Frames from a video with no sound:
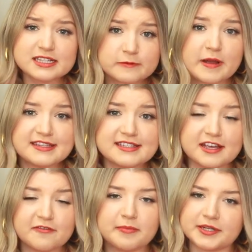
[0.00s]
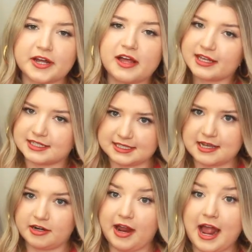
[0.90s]
expensive, but not like
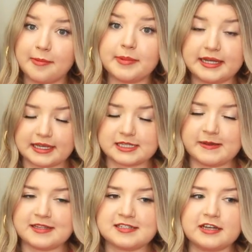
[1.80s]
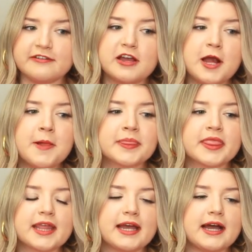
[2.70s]
designer handbag expensive.
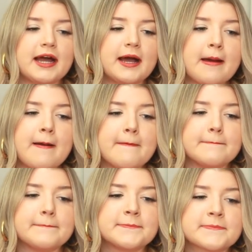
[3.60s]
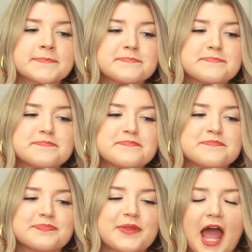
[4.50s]
Um,
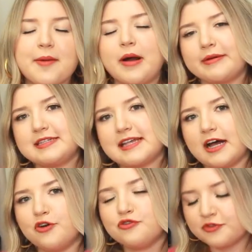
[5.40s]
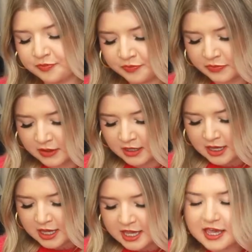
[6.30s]
I bought myself
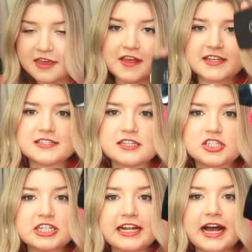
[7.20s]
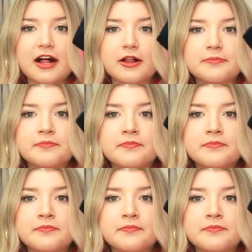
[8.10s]
this Chanel